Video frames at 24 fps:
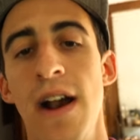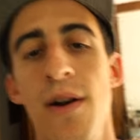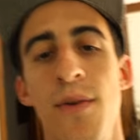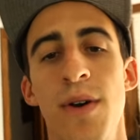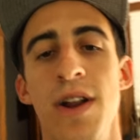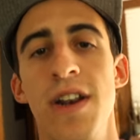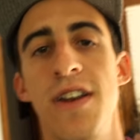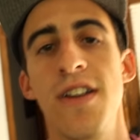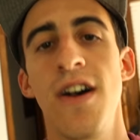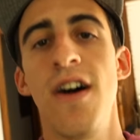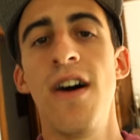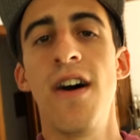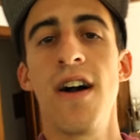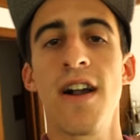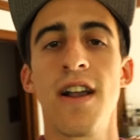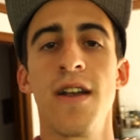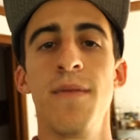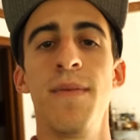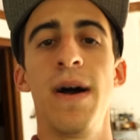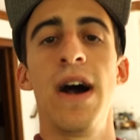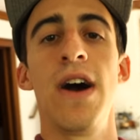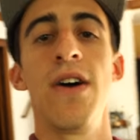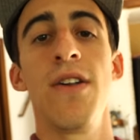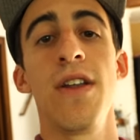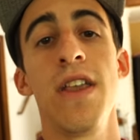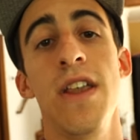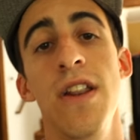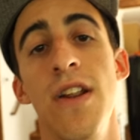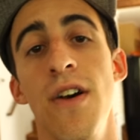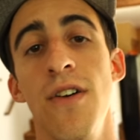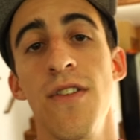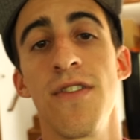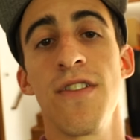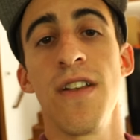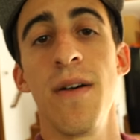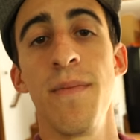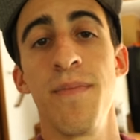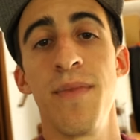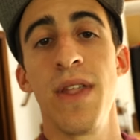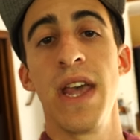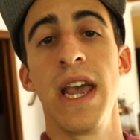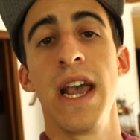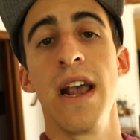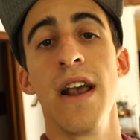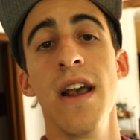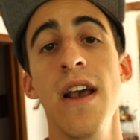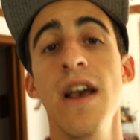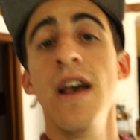I would talk about, you know,
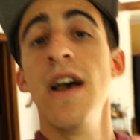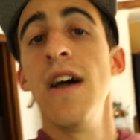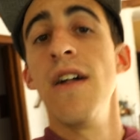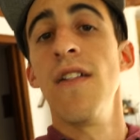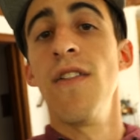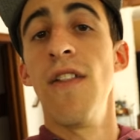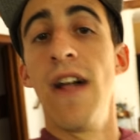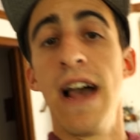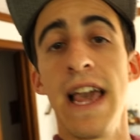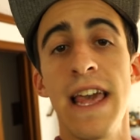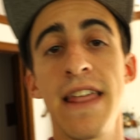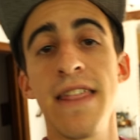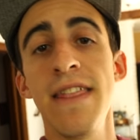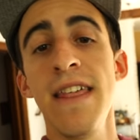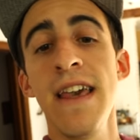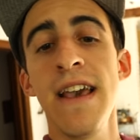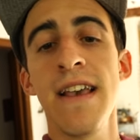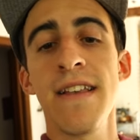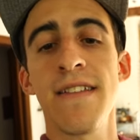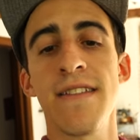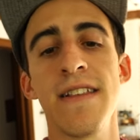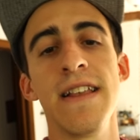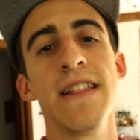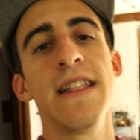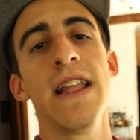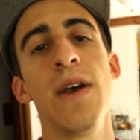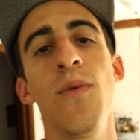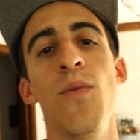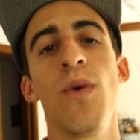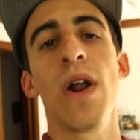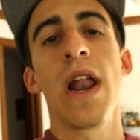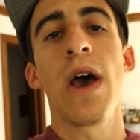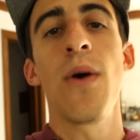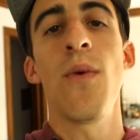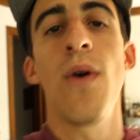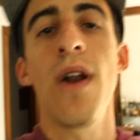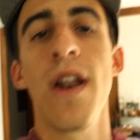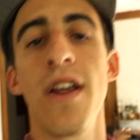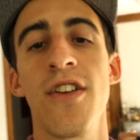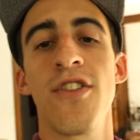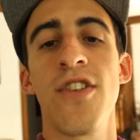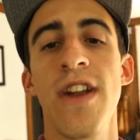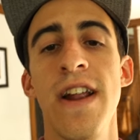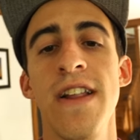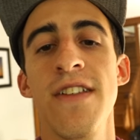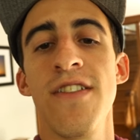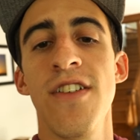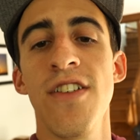something like this, and then when I wanna
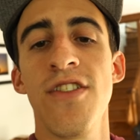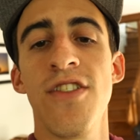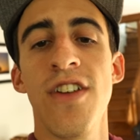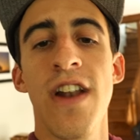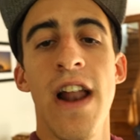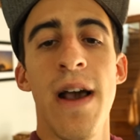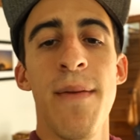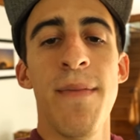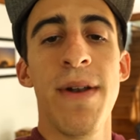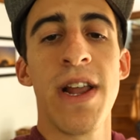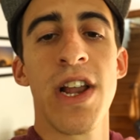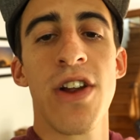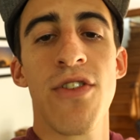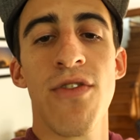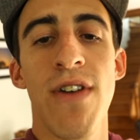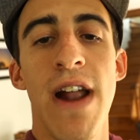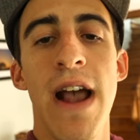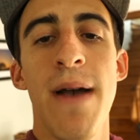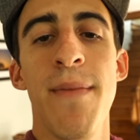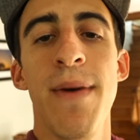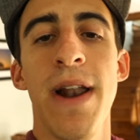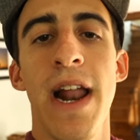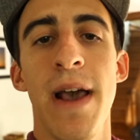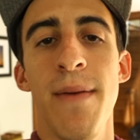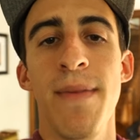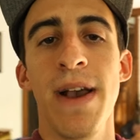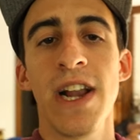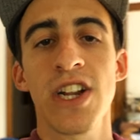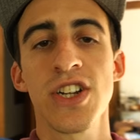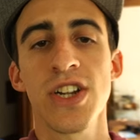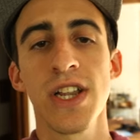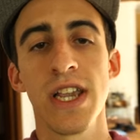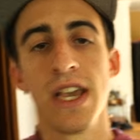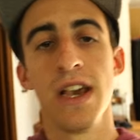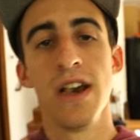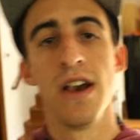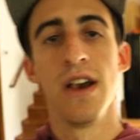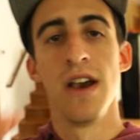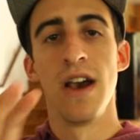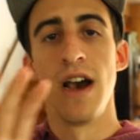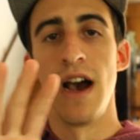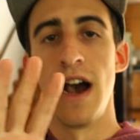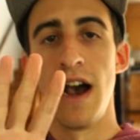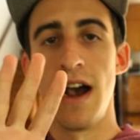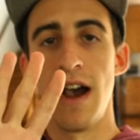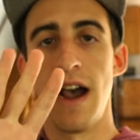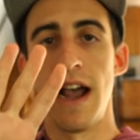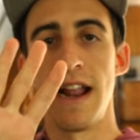transition, I'm gonna grab it. I'm actually
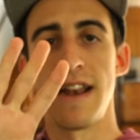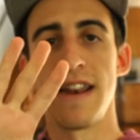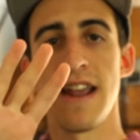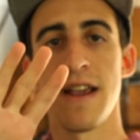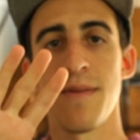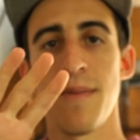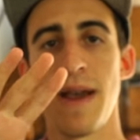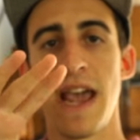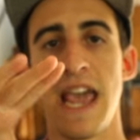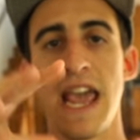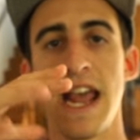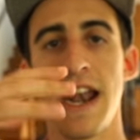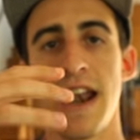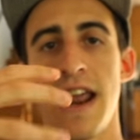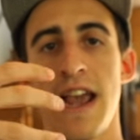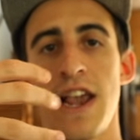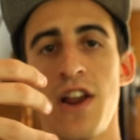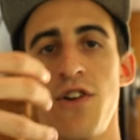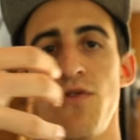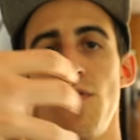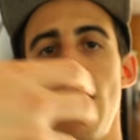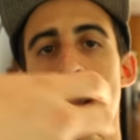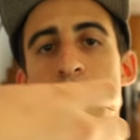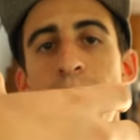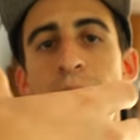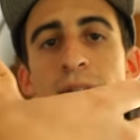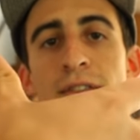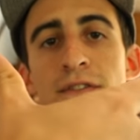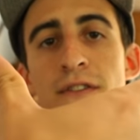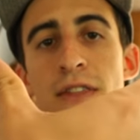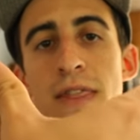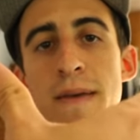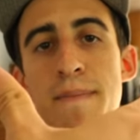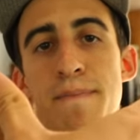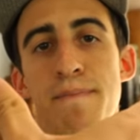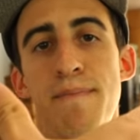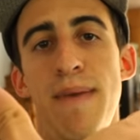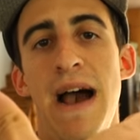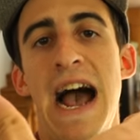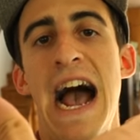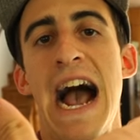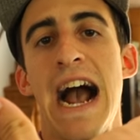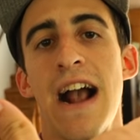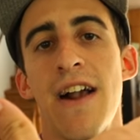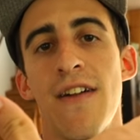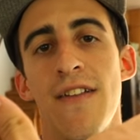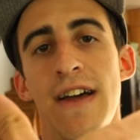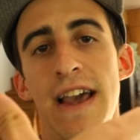uh, I take my hand and I grab it from the
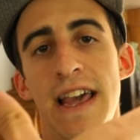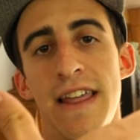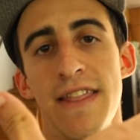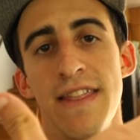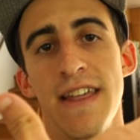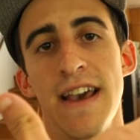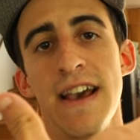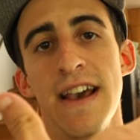back like